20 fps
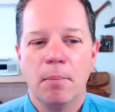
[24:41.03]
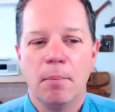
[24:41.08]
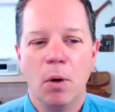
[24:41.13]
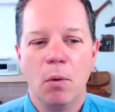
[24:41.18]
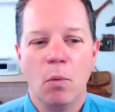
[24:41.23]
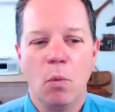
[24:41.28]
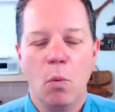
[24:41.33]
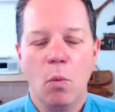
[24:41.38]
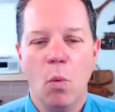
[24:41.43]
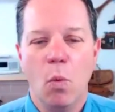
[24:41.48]

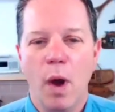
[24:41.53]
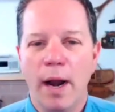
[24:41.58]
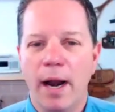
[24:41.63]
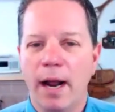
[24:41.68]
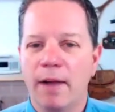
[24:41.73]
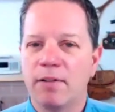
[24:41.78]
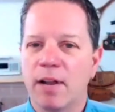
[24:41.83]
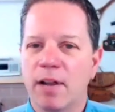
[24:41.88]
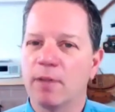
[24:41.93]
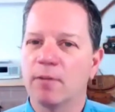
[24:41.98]
But when
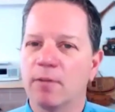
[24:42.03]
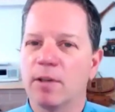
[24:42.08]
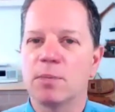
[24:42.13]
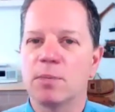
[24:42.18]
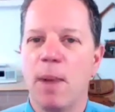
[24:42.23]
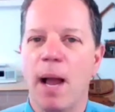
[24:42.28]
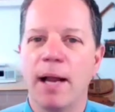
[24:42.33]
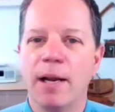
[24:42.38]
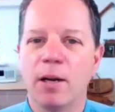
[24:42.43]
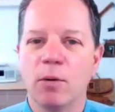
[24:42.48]
I've kind of
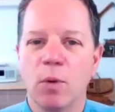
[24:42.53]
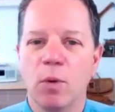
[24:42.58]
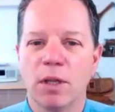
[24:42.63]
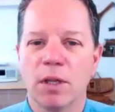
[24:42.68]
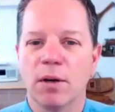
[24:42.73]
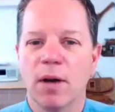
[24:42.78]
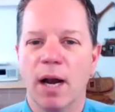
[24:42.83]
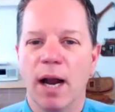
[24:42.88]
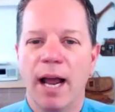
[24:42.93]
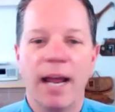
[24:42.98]
responded with
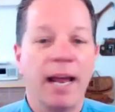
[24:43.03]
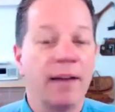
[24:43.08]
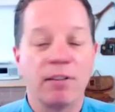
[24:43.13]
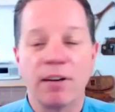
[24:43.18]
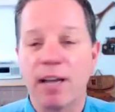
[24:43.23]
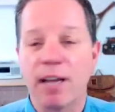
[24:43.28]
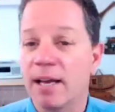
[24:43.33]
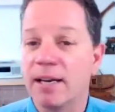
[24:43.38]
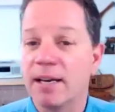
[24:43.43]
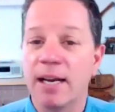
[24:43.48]
her, I haven't
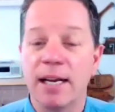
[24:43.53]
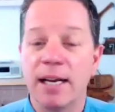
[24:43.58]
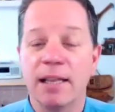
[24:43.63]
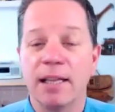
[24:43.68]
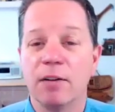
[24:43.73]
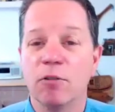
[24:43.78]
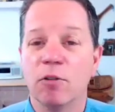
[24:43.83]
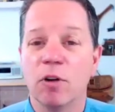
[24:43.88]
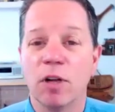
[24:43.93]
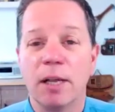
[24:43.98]
gotten
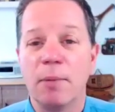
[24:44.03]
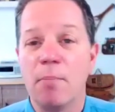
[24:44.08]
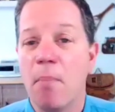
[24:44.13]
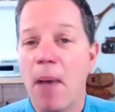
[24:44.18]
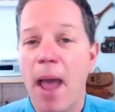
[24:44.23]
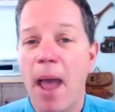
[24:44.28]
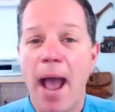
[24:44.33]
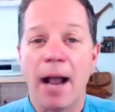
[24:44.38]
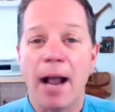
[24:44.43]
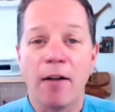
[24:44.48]
anything really
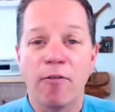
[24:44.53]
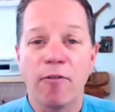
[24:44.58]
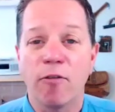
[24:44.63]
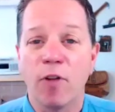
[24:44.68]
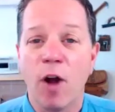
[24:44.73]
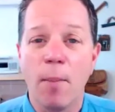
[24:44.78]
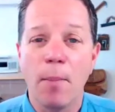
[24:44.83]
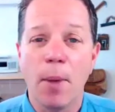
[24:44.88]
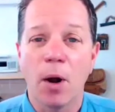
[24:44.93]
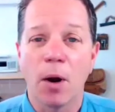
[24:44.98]
back
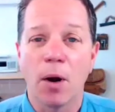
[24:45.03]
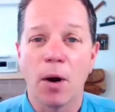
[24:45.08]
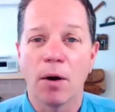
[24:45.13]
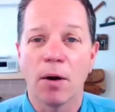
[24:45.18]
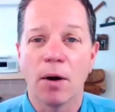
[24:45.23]
from her.